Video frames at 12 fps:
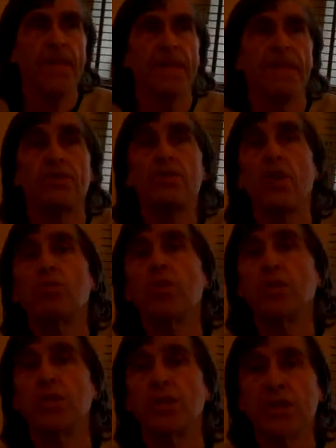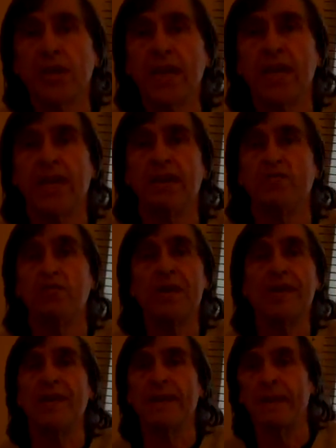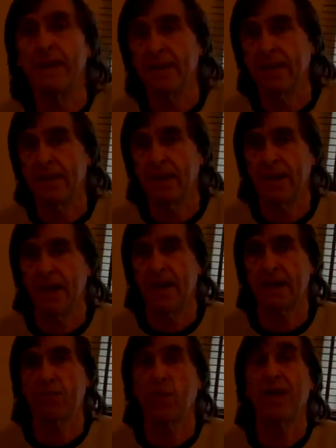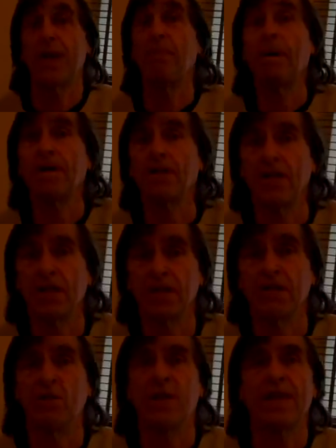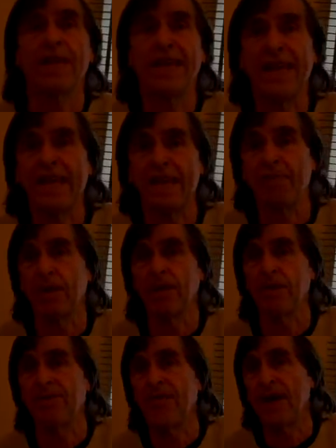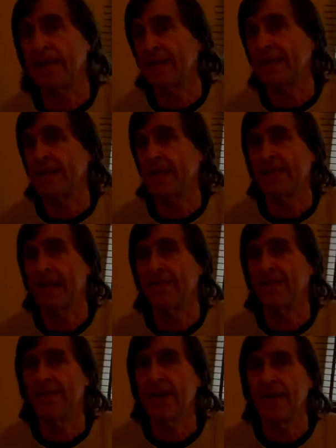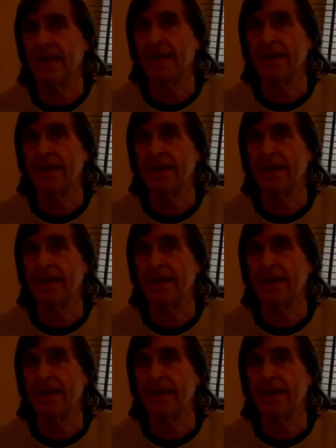There's no such thing written as what a punch is, what a kick is, because a fight isn't that kind of event.